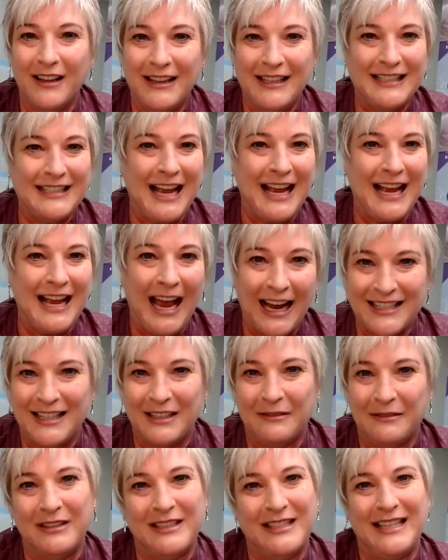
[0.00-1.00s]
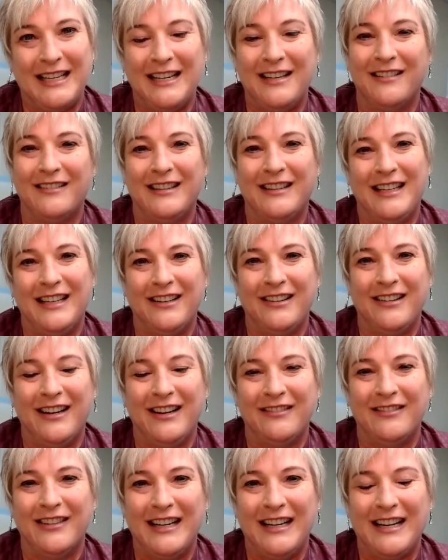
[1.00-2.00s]
of these hacks that we're seeing on the
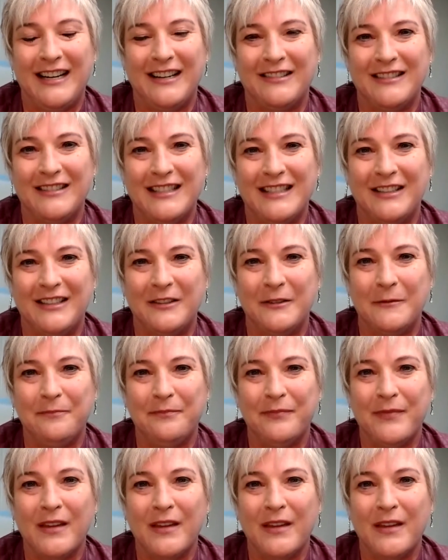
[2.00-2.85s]
internet right now. So